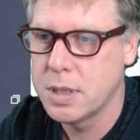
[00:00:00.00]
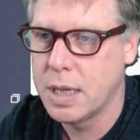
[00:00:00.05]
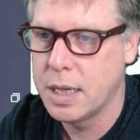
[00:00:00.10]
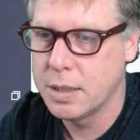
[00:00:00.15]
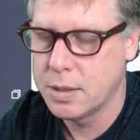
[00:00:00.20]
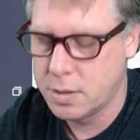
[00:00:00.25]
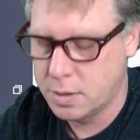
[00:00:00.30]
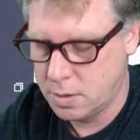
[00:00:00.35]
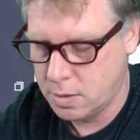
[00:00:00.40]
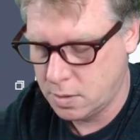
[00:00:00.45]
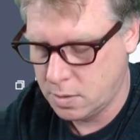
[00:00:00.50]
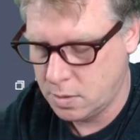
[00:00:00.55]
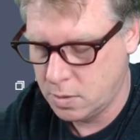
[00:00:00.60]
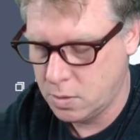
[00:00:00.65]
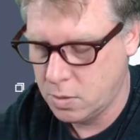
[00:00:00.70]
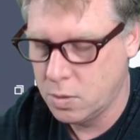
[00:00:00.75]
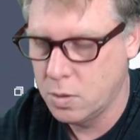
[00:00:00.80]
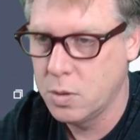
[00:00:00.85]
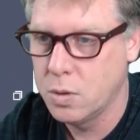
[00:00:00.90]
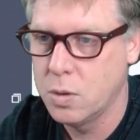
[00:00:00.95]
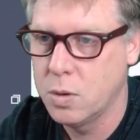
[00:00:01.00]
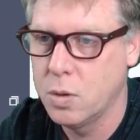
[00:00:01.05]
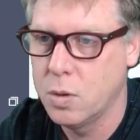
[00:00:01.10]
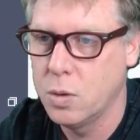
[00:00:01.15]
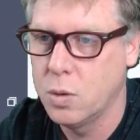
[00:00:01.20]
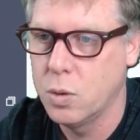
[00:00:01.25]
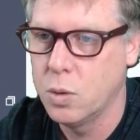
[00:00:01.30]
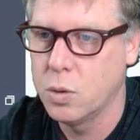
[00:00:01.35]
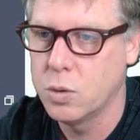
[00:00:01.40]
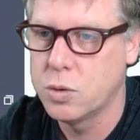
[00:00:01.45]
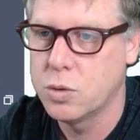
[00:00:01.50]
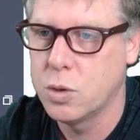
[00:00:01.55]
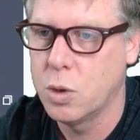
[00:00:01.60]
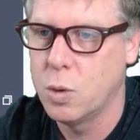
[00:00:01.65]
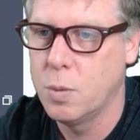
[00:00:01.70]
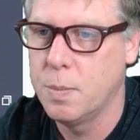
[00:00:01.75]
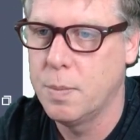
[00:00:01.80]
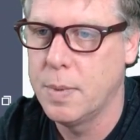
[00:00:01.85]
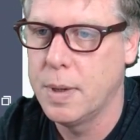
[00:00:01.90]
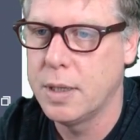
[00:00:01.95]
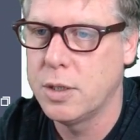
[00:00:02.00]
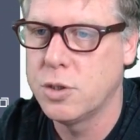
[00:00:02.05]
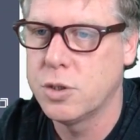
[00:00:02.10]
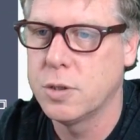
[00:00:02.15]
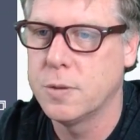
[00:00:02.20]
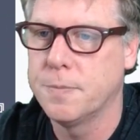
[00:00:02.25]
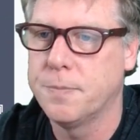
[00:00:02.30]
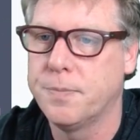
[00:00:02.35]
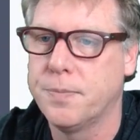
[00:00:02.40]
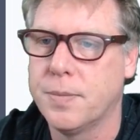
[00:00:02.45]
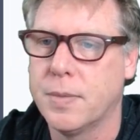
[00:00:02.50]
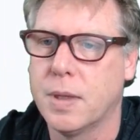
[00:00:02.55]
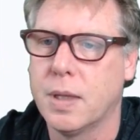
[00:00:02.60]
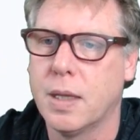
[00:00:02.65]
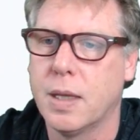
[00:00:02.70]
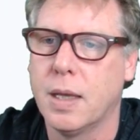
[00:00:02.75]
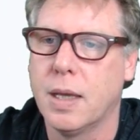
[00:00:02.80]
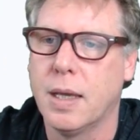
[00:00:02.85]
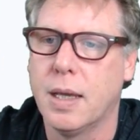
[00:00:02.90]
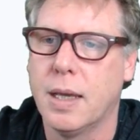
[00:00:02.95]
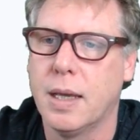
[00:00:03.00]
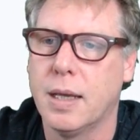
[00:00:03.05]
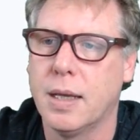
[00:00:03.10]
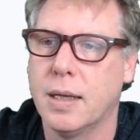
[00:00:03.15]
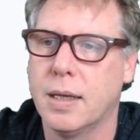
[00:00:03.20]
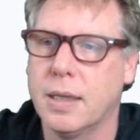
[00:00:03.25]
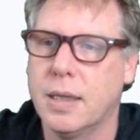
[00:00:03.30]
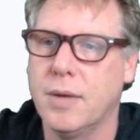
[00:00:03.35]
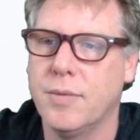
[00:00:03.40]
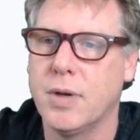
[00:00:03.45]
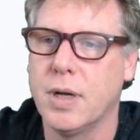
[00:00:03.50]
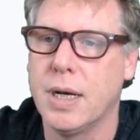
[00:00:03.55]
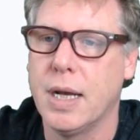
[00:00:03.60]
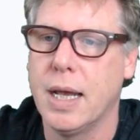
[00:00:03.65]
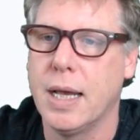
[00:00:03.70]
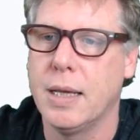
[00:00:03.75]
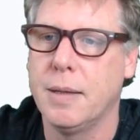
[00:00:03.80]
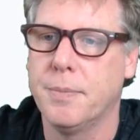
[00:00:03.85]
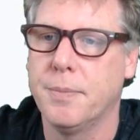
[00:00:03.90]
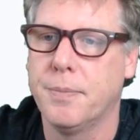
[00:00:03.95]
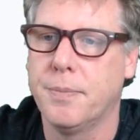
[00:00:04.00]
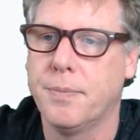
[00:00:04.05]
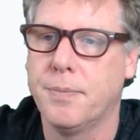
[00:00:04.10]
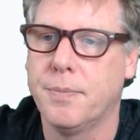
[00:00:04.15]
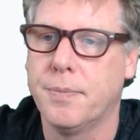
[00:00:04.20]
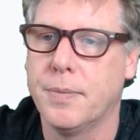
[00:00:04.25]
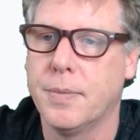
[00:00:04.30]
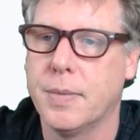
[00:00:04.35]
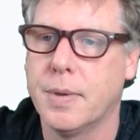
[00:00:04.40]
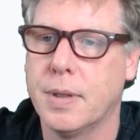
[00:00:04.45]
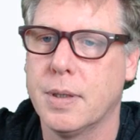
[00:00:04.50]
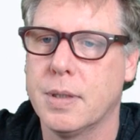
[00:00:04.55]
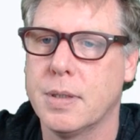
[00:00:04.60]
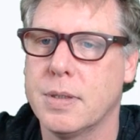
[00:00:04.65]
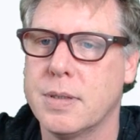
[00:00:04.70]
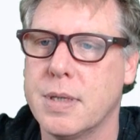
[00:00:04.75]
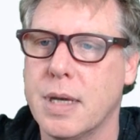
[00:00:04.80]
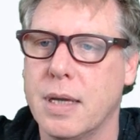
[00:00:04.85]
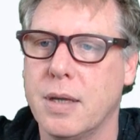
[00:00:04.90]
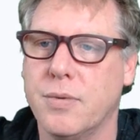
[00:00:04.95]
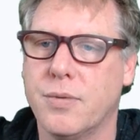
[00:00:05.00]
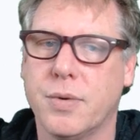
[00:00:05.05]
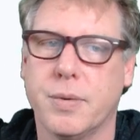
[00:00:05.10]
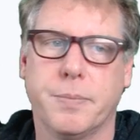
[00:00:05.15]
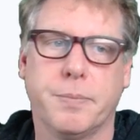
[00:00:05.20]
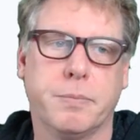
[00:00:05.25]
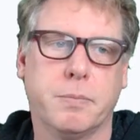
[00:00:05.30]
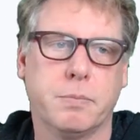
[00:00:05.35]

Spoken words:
test automation. Give it a name. Save.